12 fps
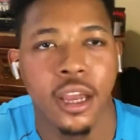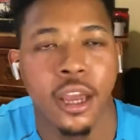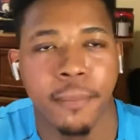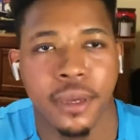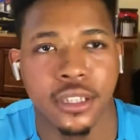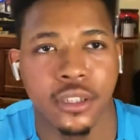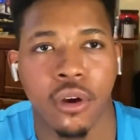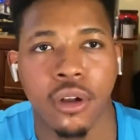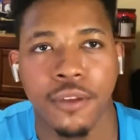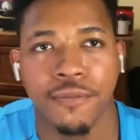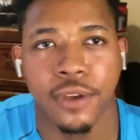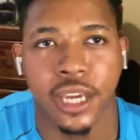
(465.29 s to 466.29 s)
Because
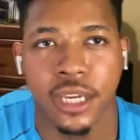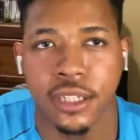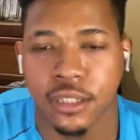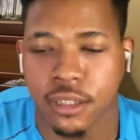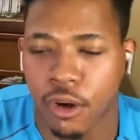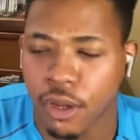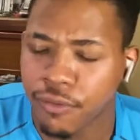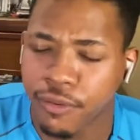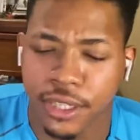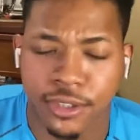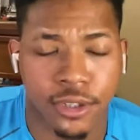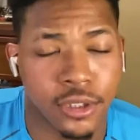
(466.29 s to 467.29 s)

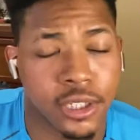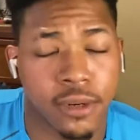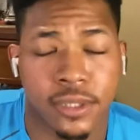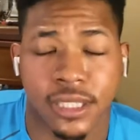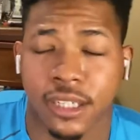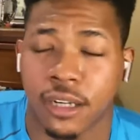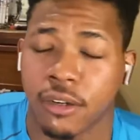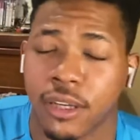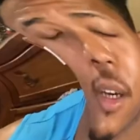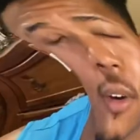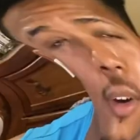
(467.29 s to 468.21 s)
OnlyFans girls always get on here, oh,